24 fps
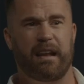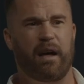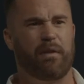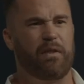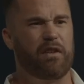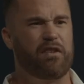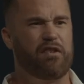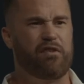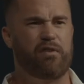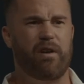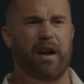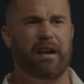Now,
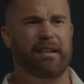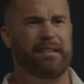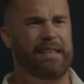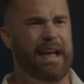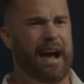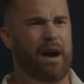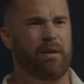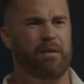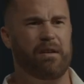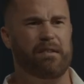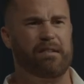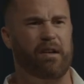the trek
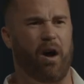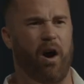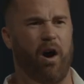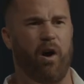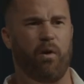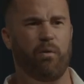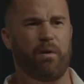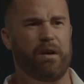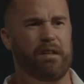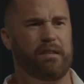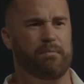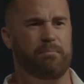down is
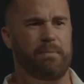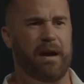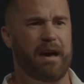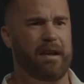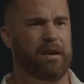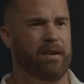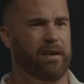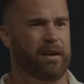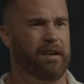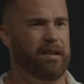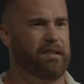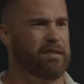always
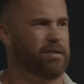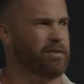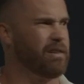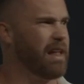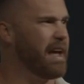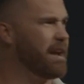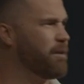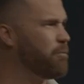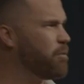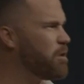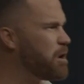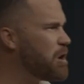better because you're
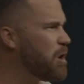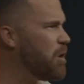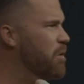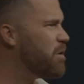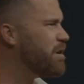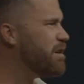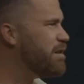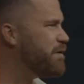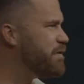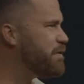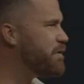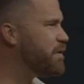like, we're
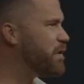going to